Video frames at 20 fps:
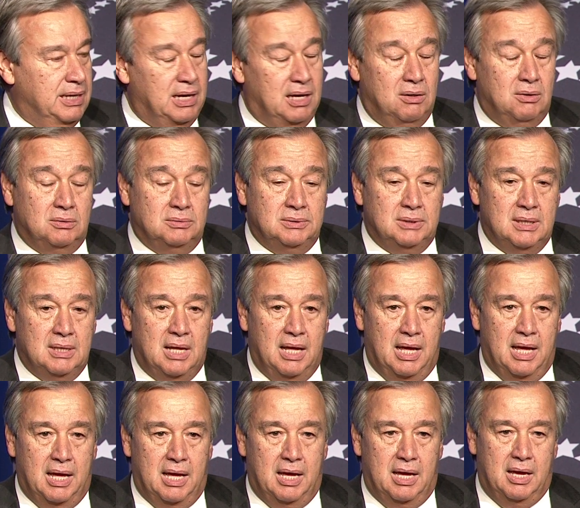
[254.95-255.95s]
Now,
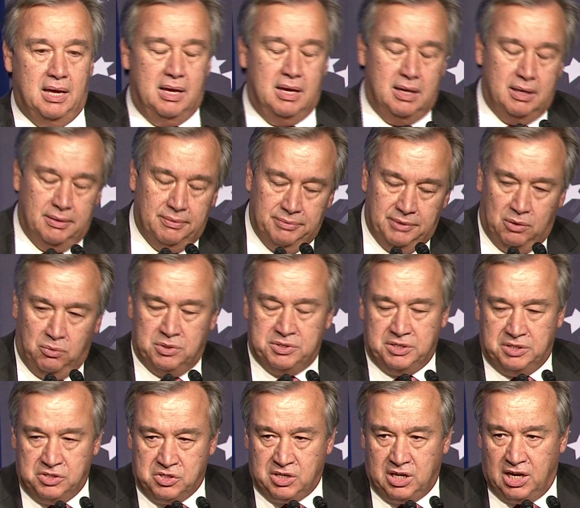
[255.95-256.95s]
there
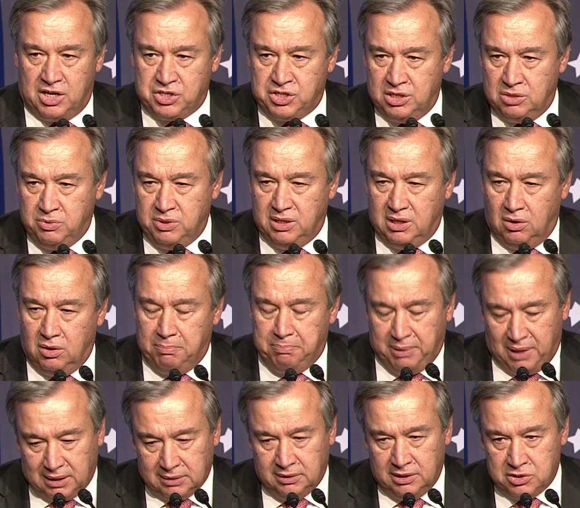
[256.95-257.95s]
was a discussion with
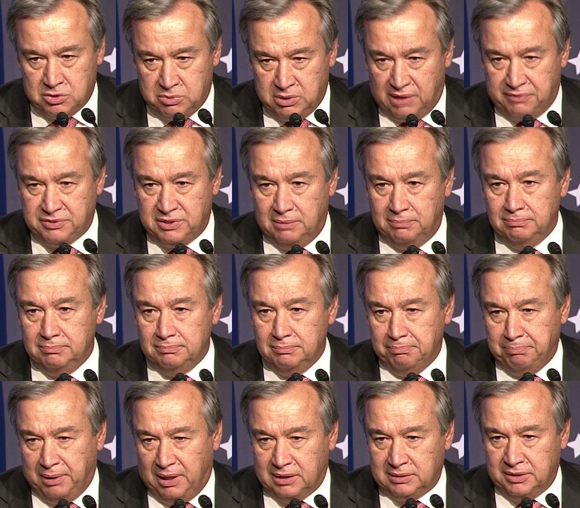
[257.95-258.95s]
our partners. We have
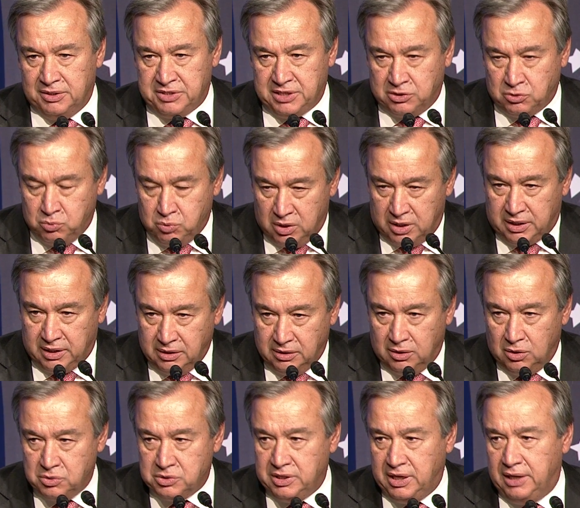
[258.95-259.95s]
some partners that
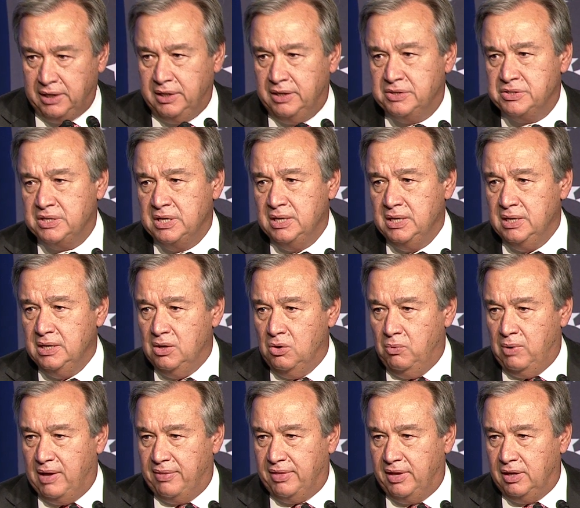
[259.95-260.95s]
work in those areas,
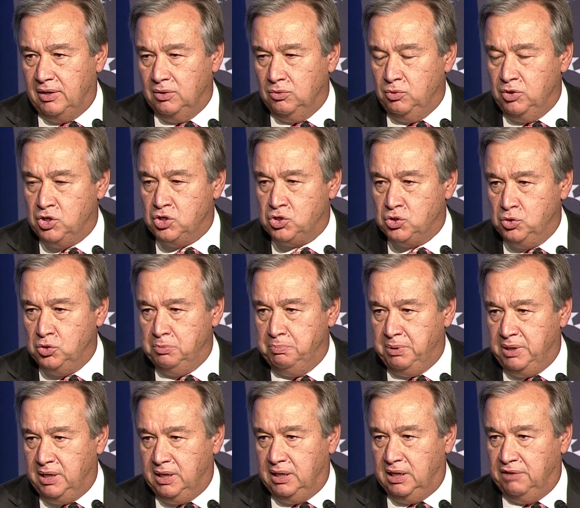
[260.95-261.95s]
whether we
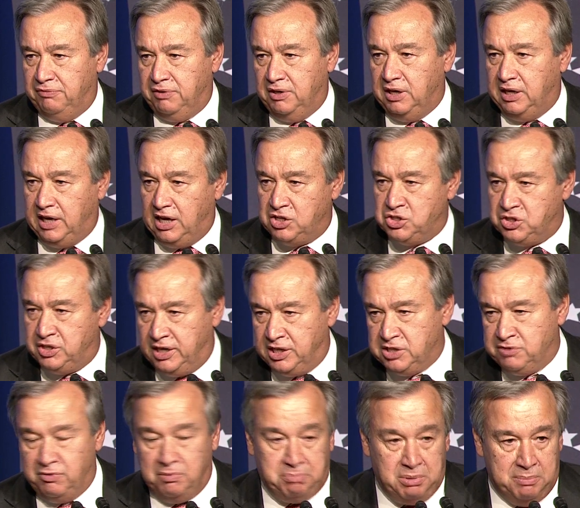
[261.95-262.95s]
should be giving cash
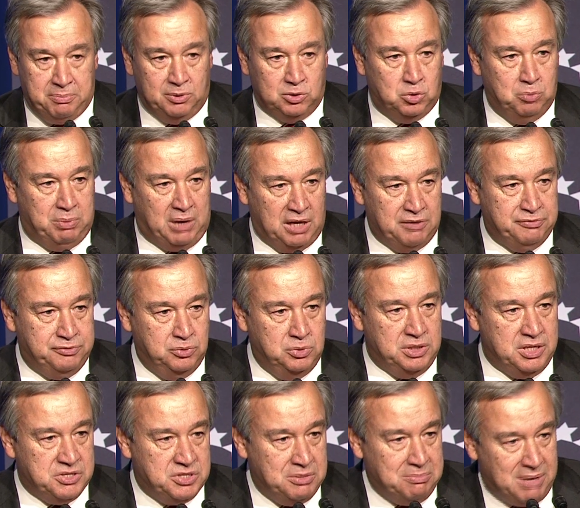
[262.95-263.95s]
grants for people to buy
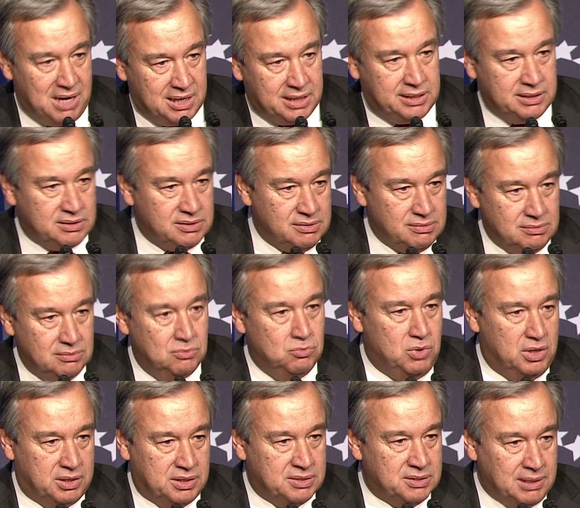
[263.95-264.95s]
food as the market
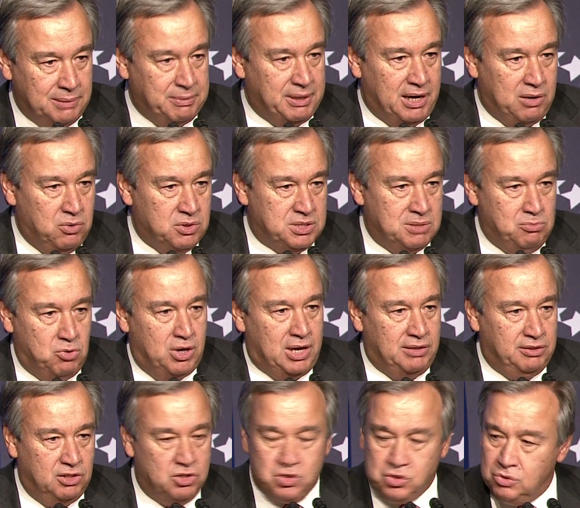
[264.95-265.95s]
works. I mean, I was in
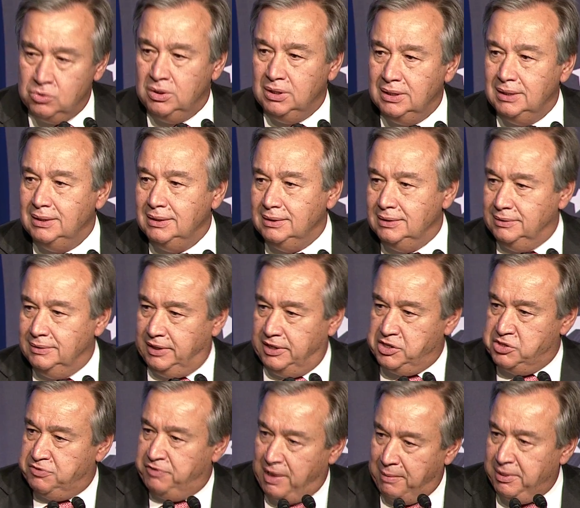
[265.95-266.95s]
Mogadishu.
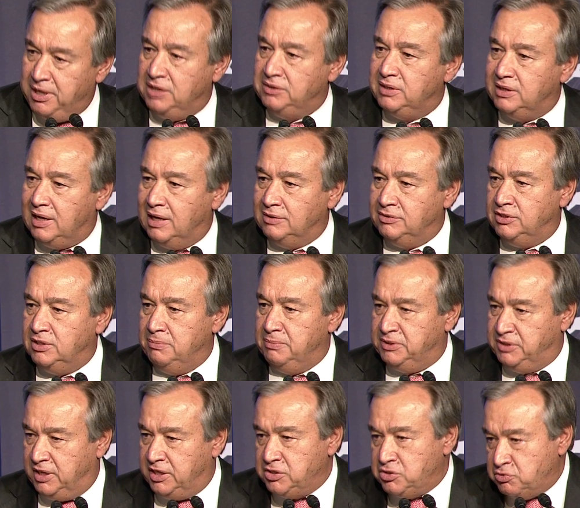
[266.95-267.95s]
There is famine in the
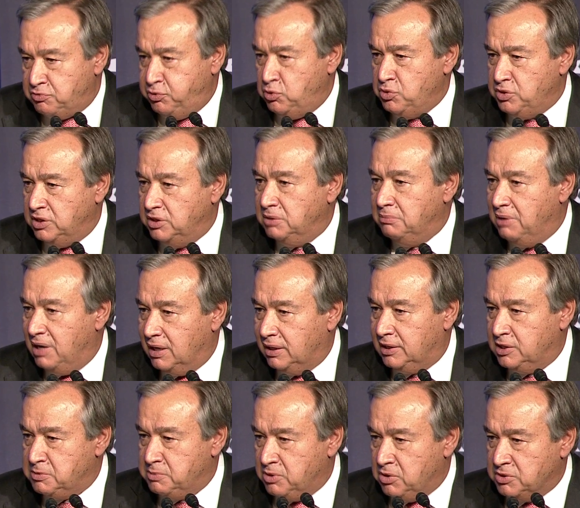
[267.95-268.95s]
country, but there is food in the
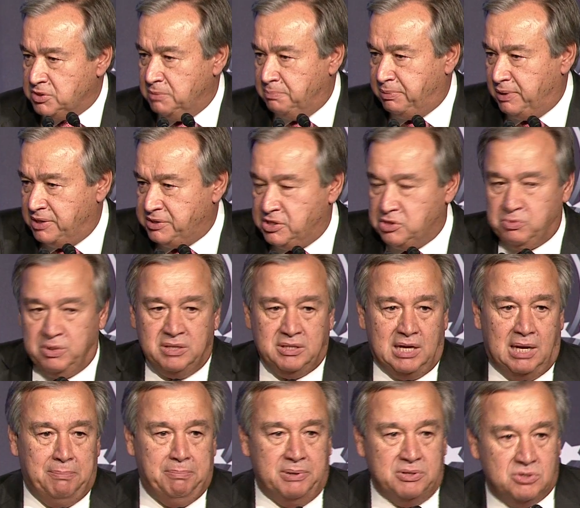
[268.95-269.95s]
markets because the prices
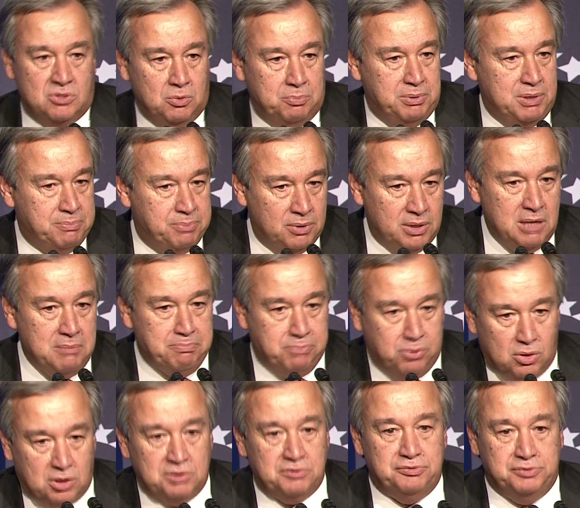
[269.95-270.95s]
went up, and so people
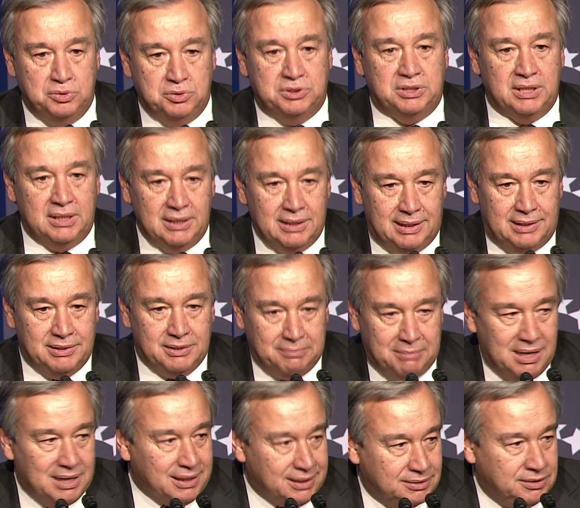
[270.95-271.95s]
import food,
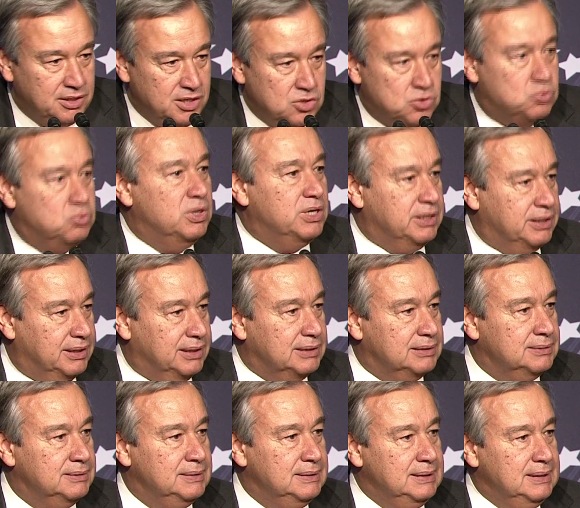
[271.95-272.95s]
and the market is
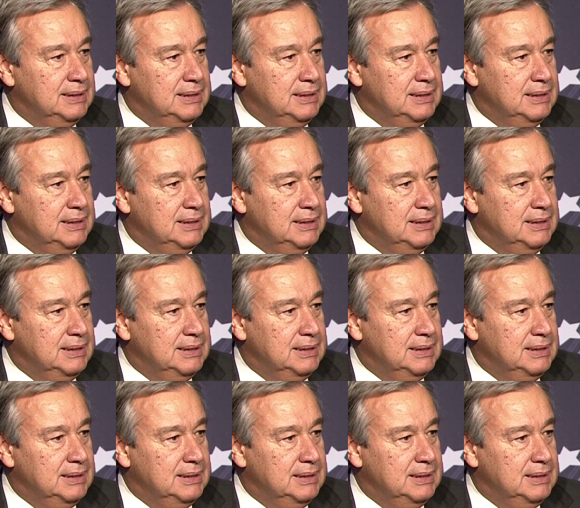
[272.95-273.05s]
working.